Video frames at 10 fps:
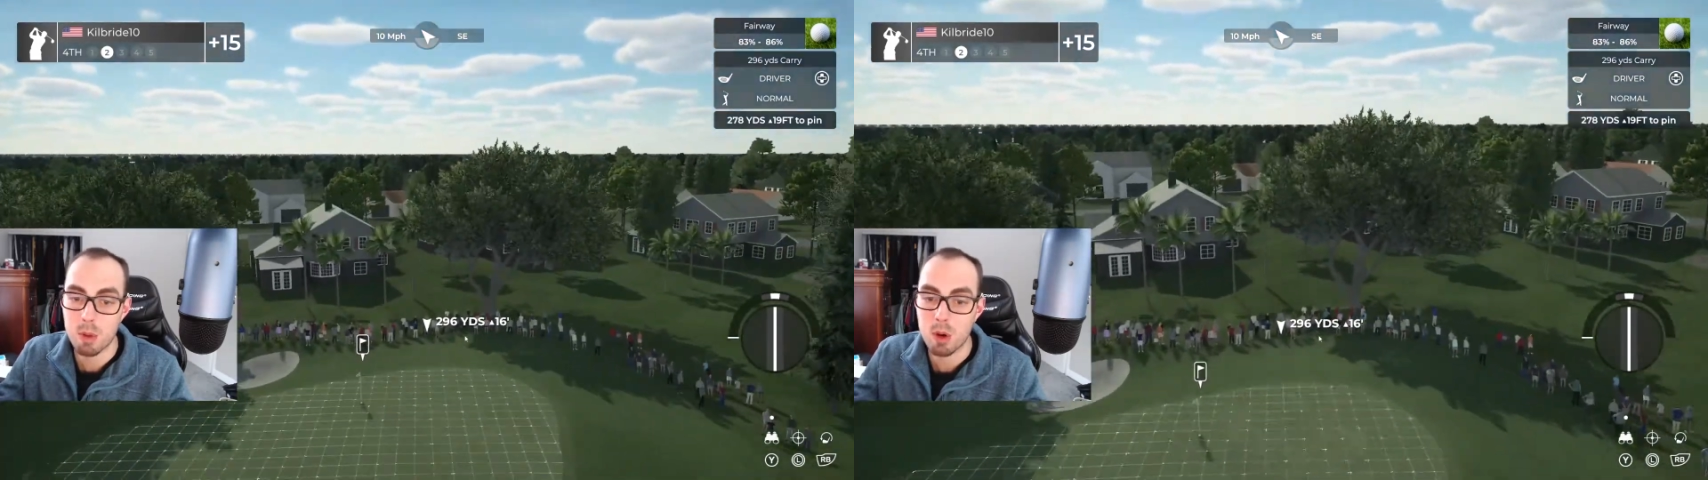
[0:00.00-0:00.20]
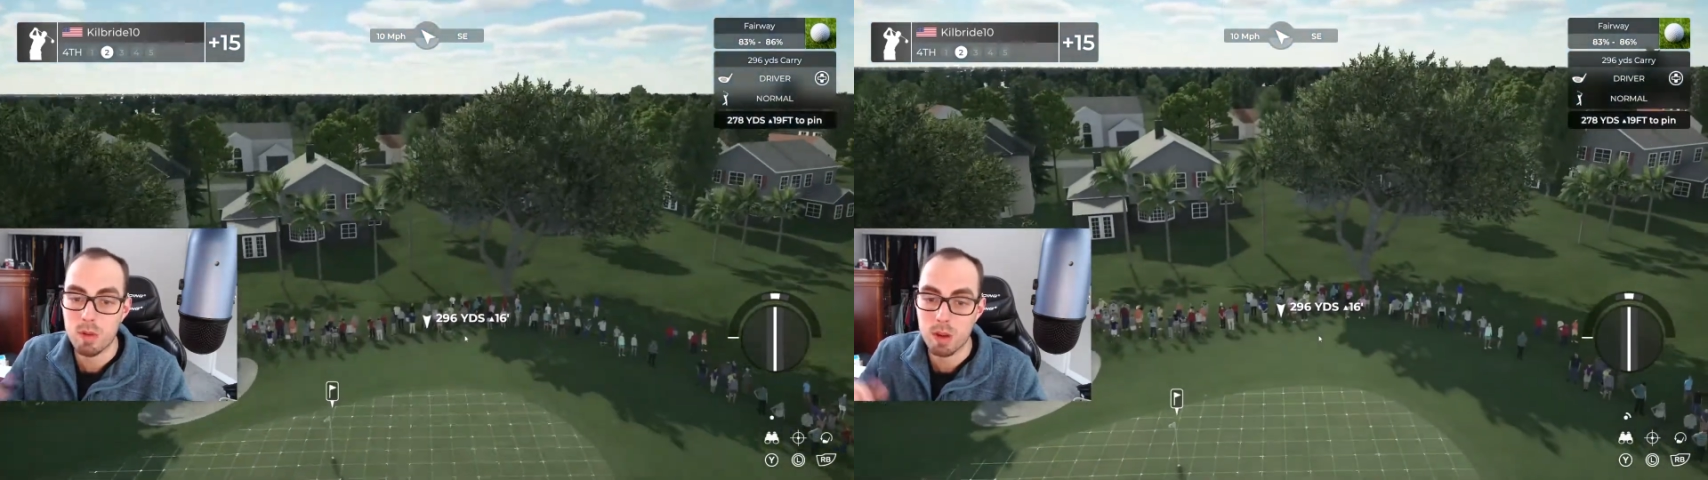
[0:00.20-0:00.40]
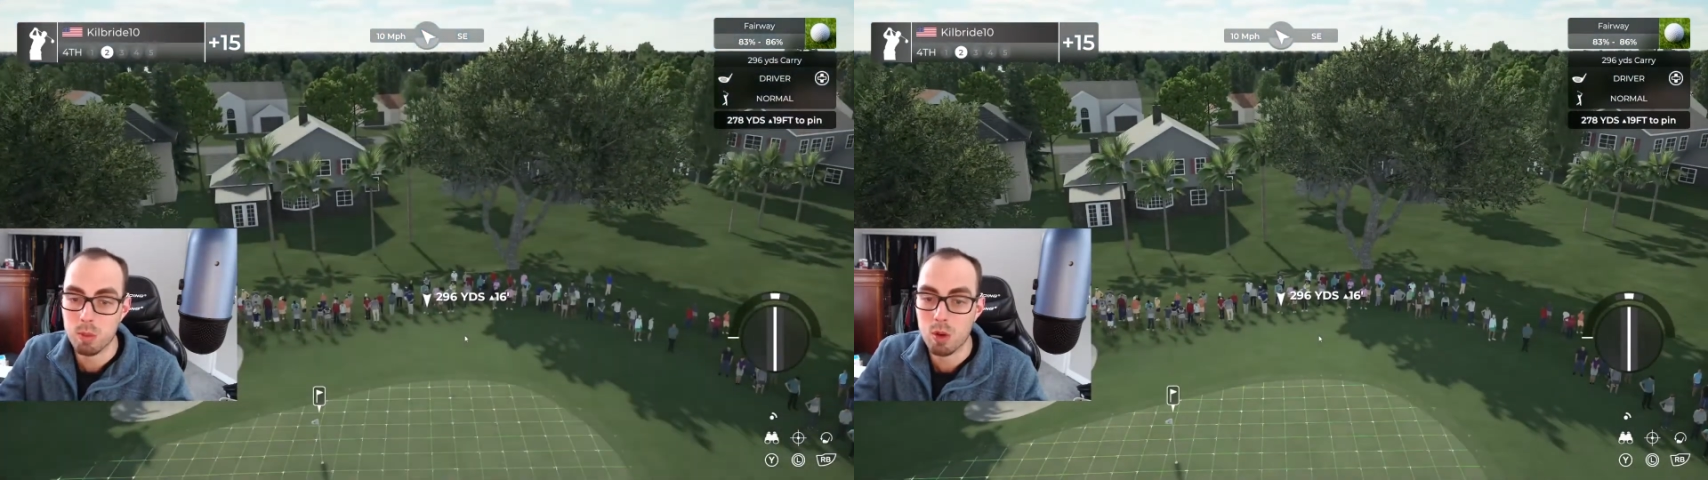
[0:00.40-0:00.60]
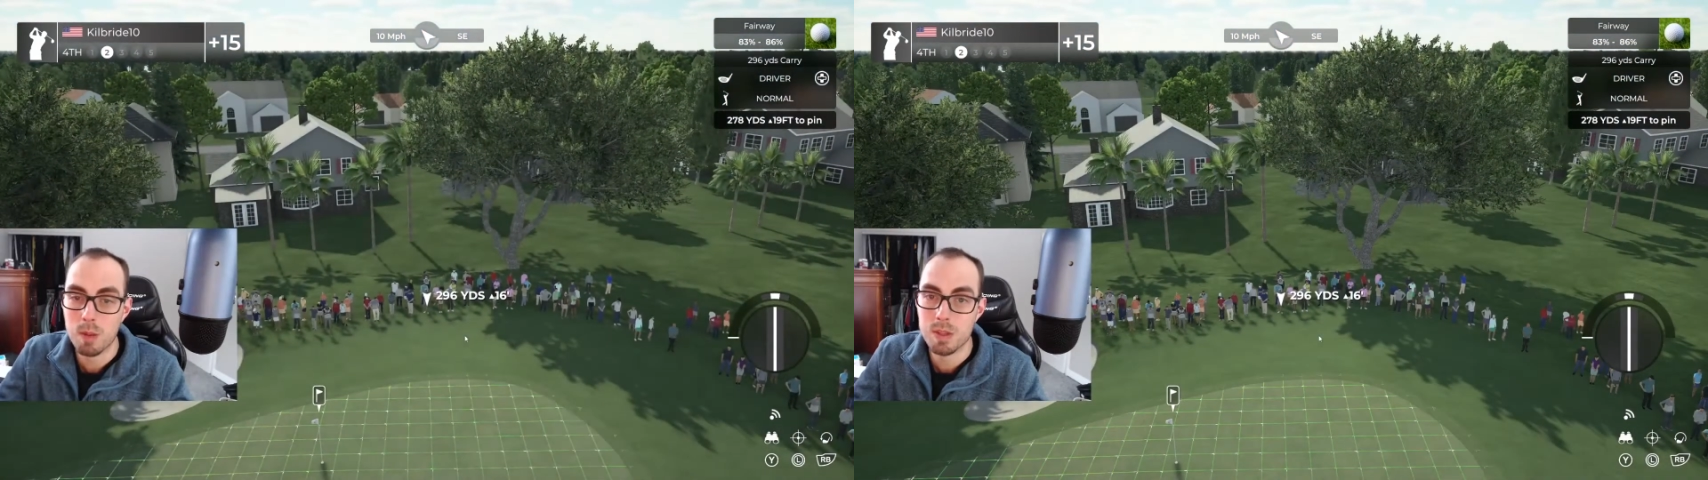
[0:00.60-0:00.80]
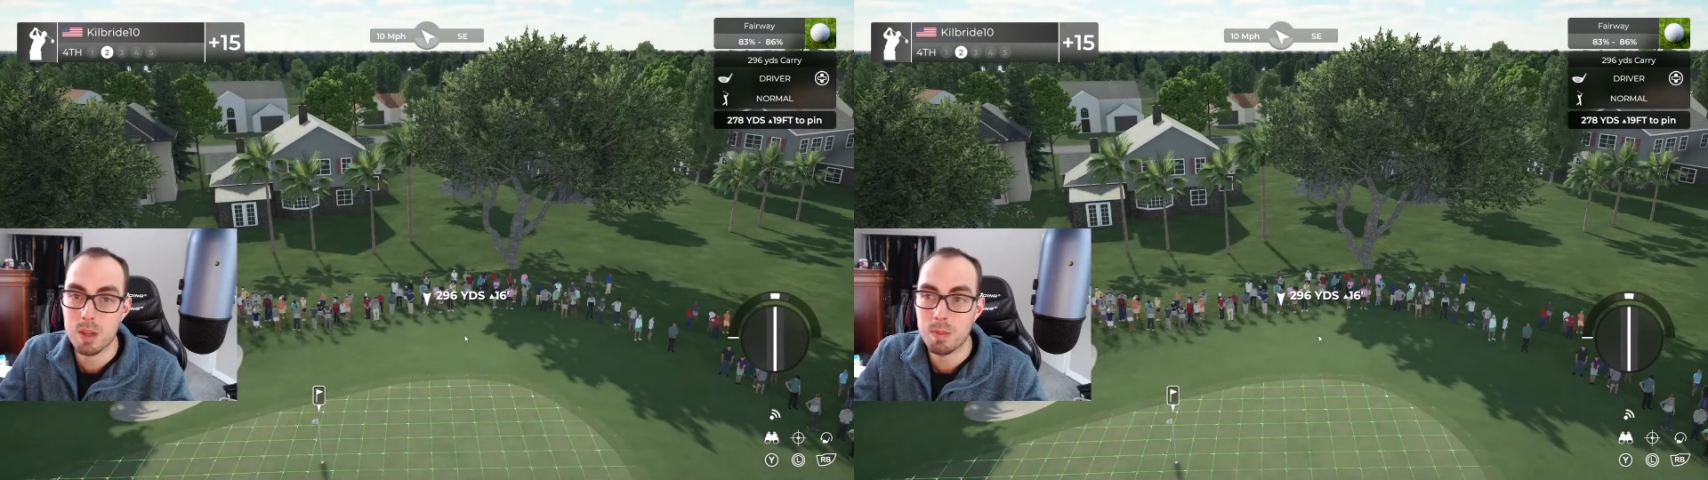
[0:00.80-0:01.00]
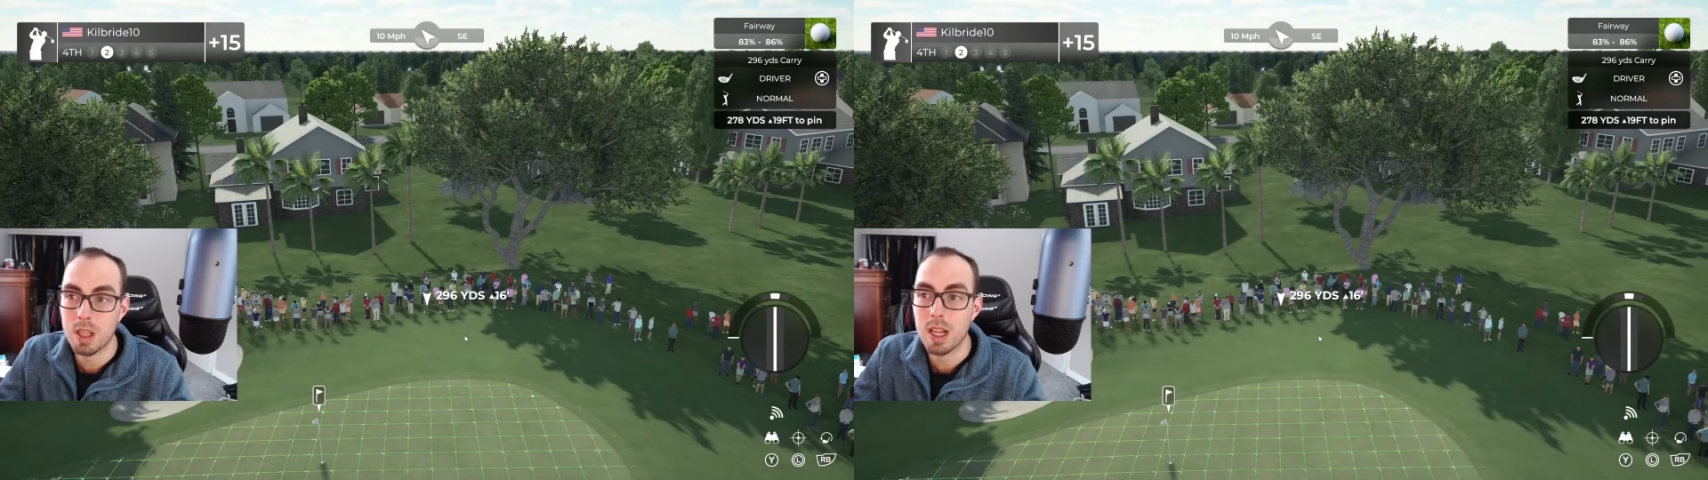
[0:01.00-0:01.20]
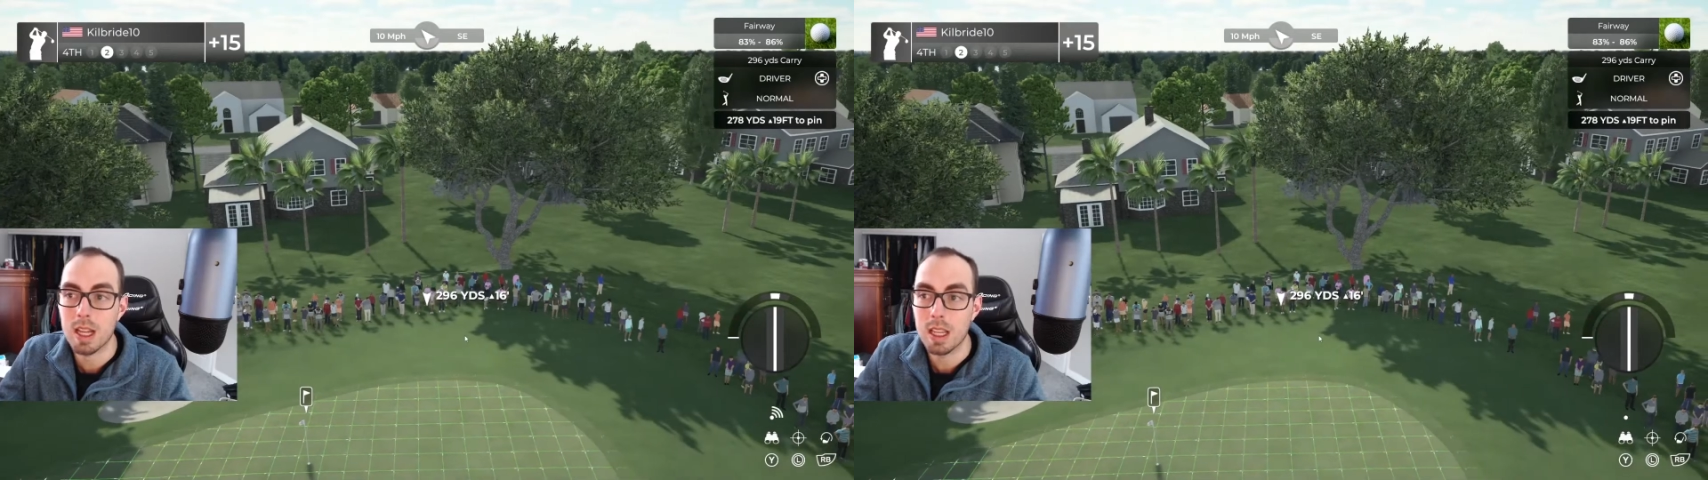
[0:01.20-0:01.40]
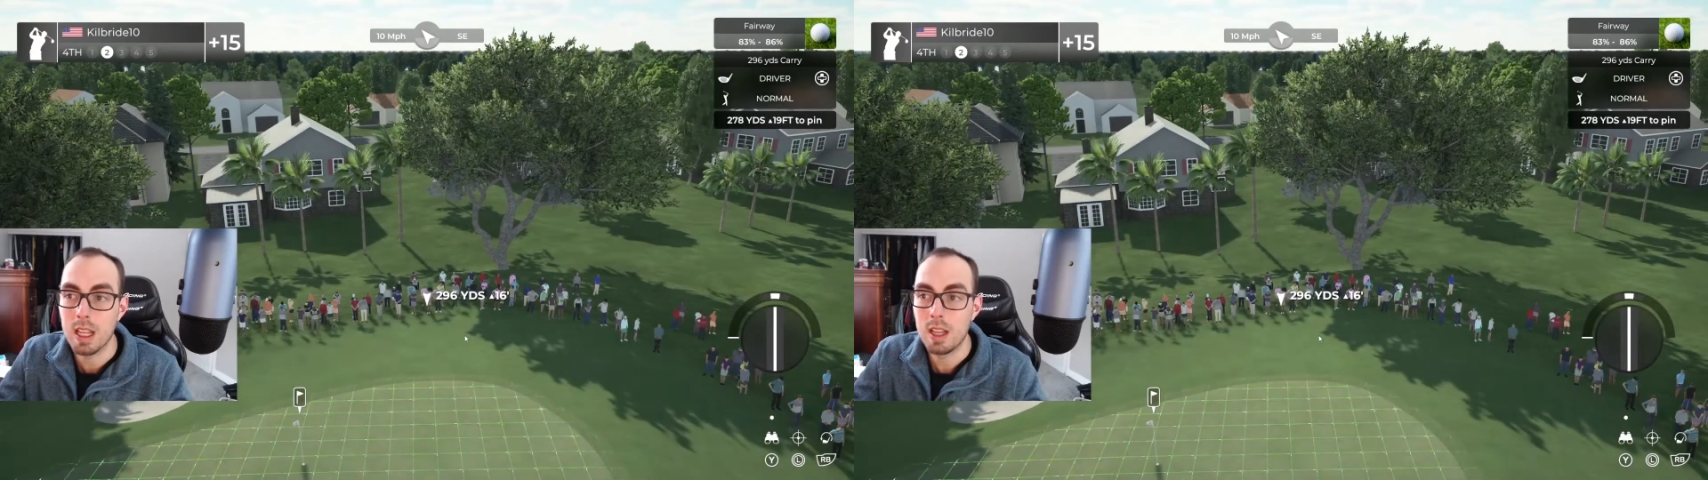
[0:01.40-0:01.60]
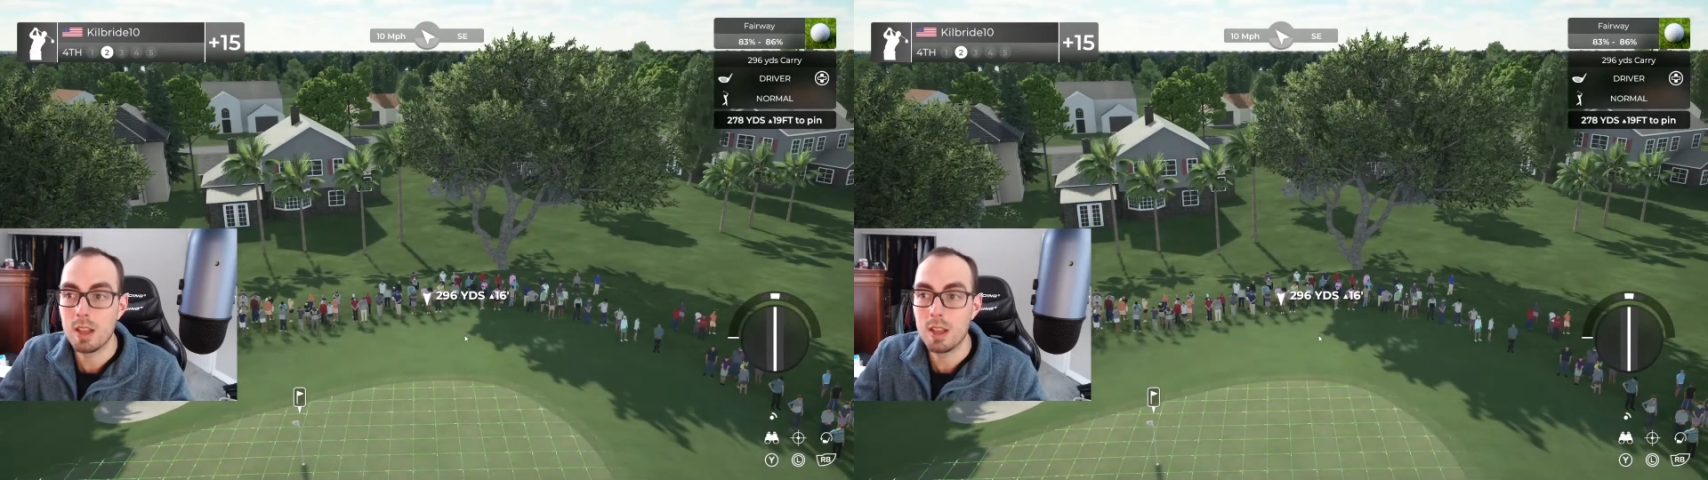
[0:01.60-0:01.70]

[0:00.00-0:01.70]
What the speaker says: perfect propped up lie.